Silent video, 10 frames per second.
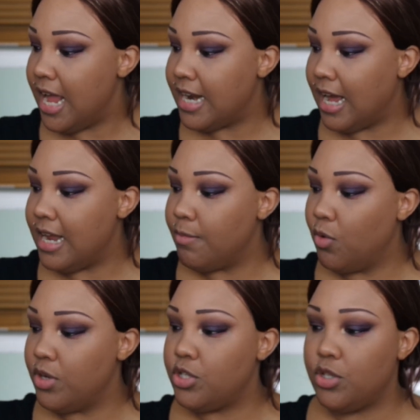And I
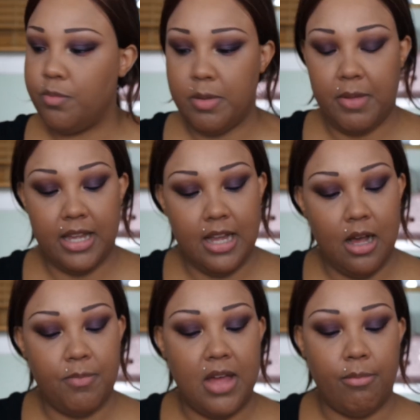am going to be
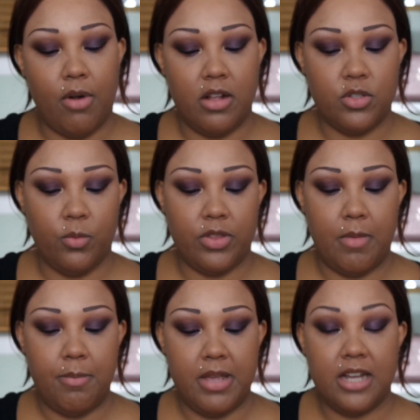picking up that bronzer
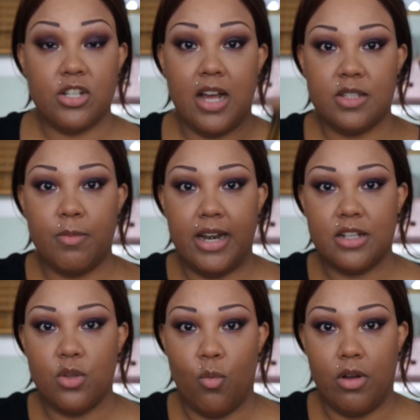with my BH
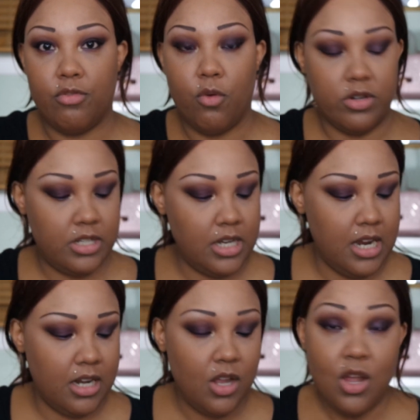Cosmetics
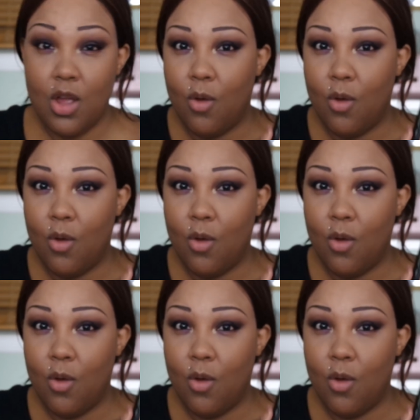114,